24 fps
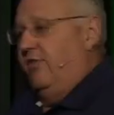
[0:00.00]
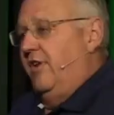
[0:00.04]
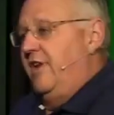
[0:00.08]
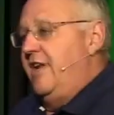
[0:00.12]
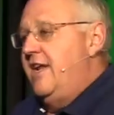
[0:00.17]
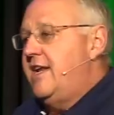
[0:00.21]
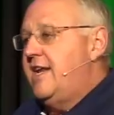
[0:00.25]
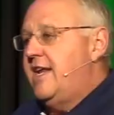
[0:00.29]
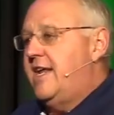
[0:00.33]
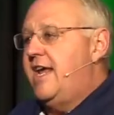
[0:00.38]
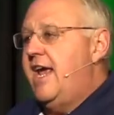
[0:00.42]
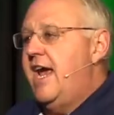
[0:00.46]
an
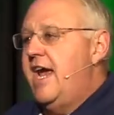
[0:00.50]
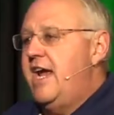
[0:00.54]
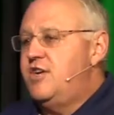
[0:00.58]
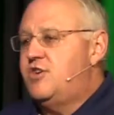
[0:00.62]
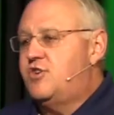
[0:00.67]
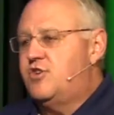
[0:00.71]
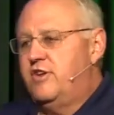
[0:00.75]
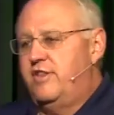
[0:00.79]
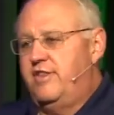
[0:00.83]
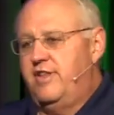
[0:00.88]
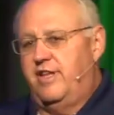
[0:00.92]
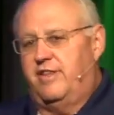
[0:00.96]

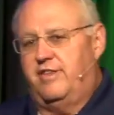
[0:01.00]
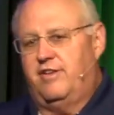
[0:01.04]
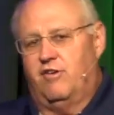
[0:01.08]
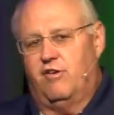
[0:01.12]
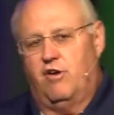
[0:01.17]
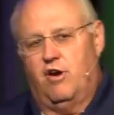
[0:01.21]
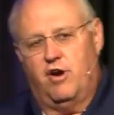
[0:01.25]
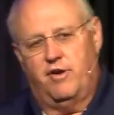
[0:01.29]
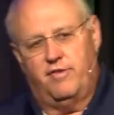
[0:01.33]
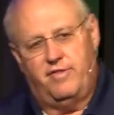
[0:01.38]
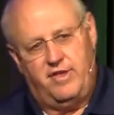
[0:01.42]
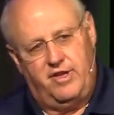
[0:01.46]
indication that there
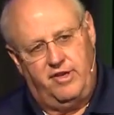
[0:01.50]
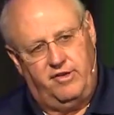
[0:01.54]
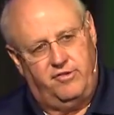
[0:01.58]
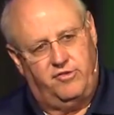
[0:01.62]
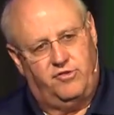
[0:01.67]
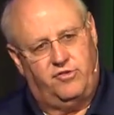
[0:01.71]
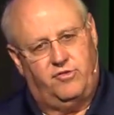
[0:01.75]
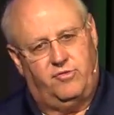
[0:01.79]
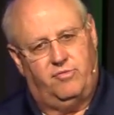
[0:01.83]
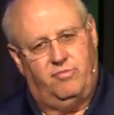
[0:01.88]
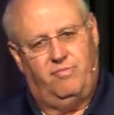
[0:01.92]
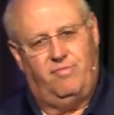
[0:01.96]
are
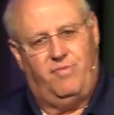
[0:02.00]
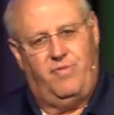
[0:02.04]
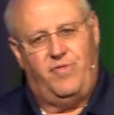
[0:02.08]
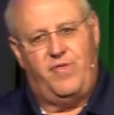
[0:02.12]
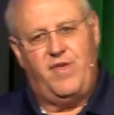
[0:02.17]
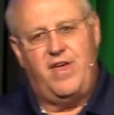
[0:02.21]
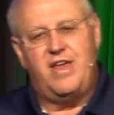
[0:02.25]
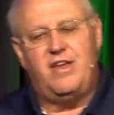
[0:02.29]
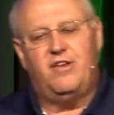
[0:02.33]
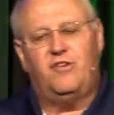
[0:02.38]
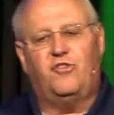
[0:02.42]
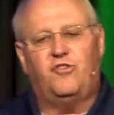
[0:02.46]
these
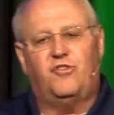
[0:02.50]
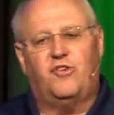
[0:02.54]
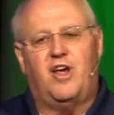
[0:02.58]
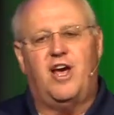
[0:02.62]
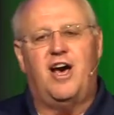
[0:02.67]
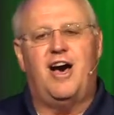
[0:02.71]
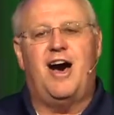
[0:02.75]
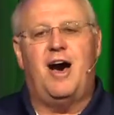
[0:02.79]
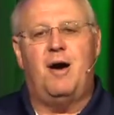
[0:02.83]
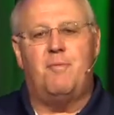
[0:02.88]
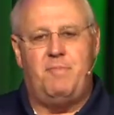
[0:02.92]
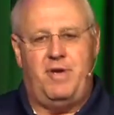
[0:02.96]
things
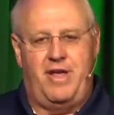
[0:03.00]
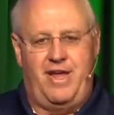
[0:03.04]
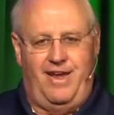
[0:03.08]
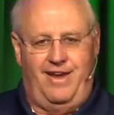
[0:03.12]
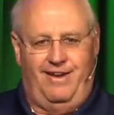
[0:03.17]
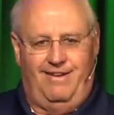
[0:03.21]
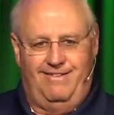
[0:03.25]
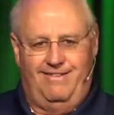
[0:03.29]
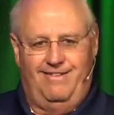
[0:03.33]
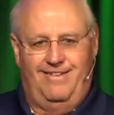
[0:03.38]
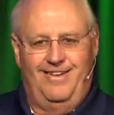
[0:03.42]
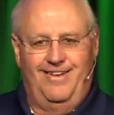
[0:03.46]

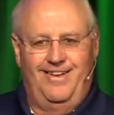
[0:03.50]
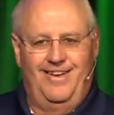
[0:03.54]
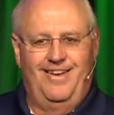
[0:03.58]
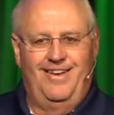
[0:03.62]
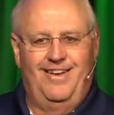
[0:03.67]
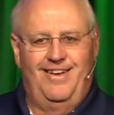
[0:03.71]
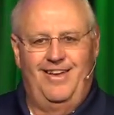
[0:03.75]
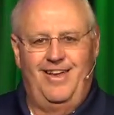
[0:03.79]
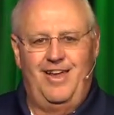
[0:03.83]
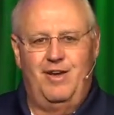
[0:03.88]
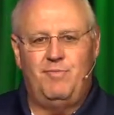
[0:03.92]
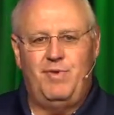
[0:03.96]
coming,
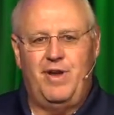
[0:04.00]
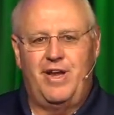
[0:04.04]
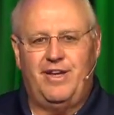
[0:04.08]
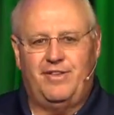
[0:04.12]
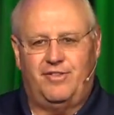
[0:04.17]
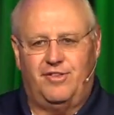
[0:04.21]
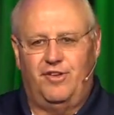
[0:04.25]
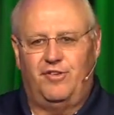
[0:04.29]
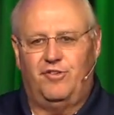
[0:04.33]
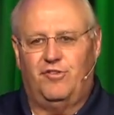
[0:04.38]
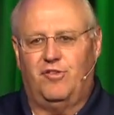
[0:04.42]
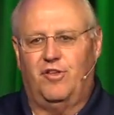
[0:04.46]
and we get
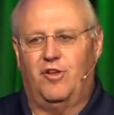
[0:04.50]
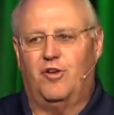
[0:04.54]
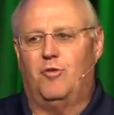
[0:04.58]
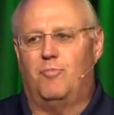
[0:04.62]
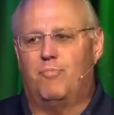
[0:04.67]
these little